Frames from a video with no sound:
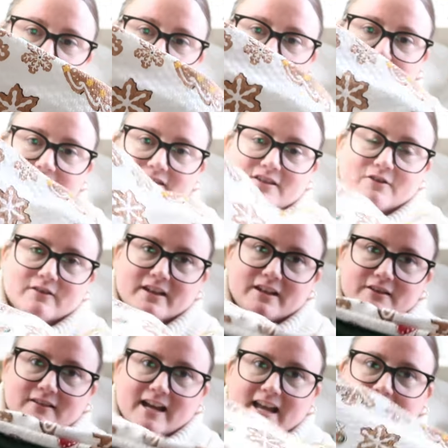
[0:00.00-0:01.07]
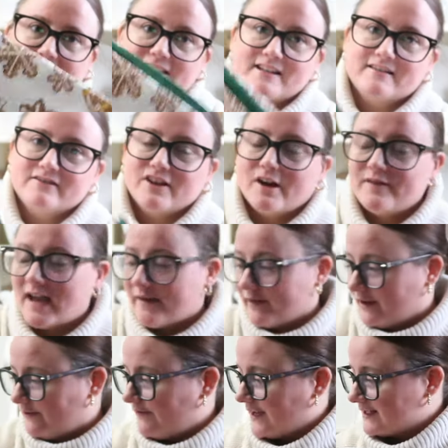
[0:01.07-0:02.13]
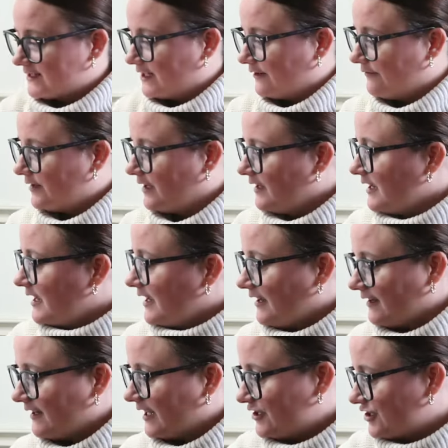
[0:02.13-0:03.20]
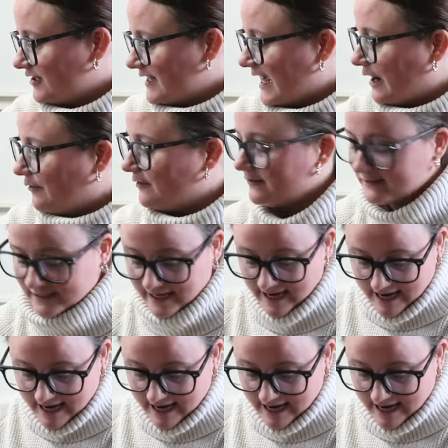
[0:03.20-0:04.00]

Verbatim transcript: that these are so cute. And I just love having festive kitchen towels.